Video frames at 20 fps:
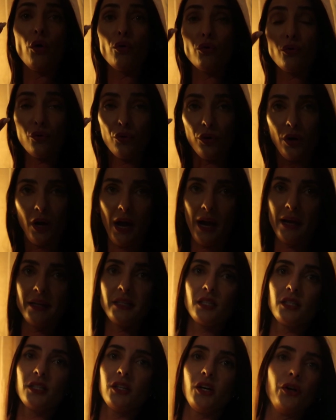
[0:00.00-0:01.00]

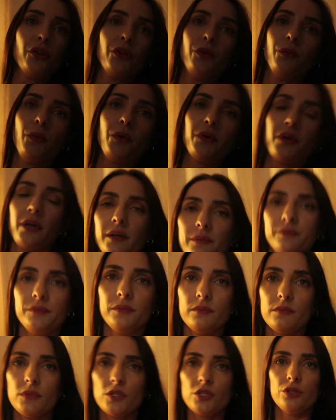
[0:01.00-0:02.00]
right on the water.
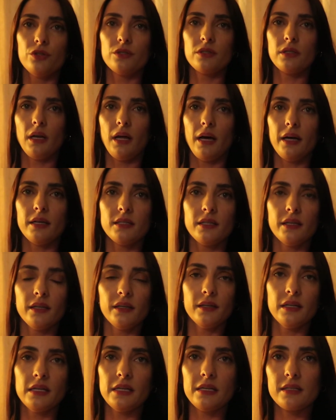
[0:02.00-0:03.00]
Excuse the
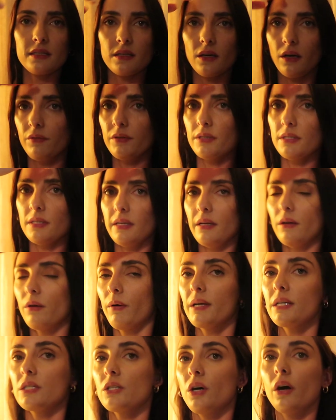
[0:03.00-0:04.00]
lighting, it's obviously
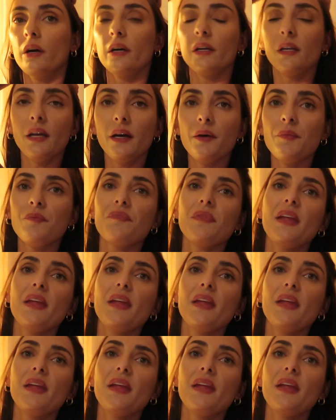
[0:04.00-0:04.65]
quite dark in here.